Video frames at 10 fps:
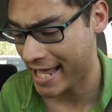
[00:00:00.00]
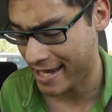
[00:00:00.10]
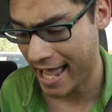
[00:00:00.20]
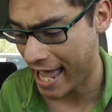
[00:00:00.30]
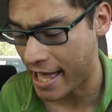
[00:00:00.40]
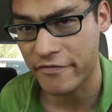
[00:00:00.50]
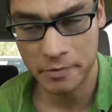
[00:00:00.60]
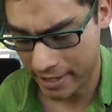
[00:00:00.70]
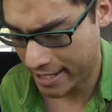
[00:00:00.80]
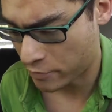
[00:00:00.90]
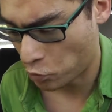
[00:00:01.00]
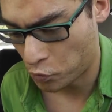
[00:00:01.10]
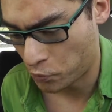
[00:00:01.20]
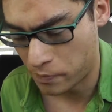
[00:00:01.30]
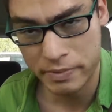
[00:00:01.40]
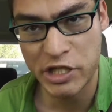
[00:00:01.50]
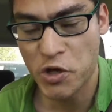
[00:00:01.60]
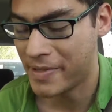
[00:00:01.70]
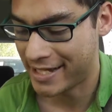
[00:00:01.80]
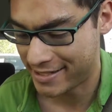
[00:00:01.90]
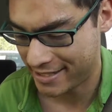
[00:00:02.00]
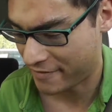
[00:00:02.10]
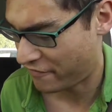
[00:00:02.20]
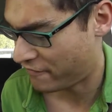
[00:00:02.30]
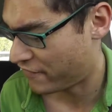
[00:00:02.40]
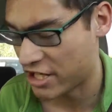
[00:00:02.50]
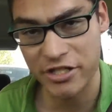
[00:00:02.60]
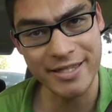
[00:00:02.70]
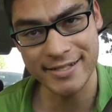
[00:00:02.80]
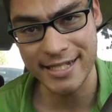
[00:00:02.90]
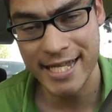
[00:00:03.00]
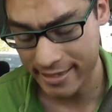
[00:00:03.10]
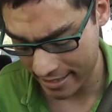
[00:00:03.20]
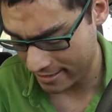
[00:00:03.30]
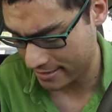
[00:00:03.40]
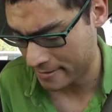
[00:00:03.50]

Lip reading: I have like 2 minutes to finish this and eat this.